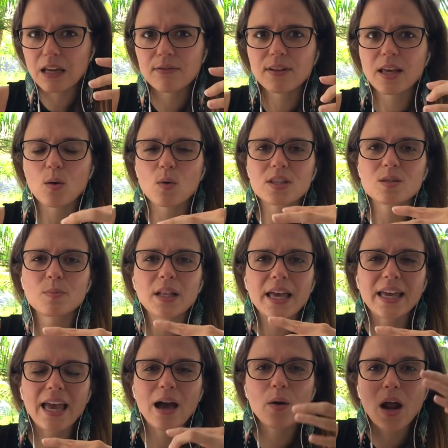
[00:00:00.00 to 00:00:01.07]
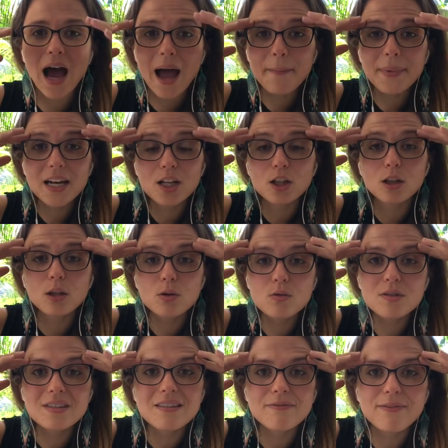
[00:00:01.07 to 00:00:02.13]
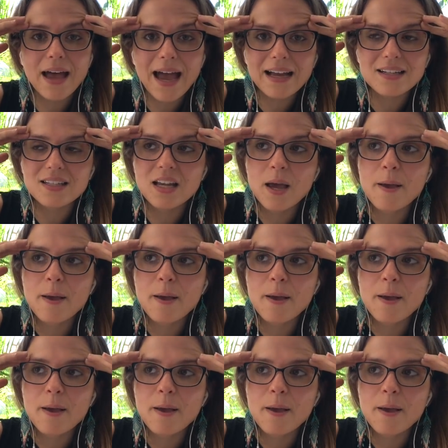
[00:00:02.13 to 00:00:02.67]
of like what's playing out, I'm going to lose the fact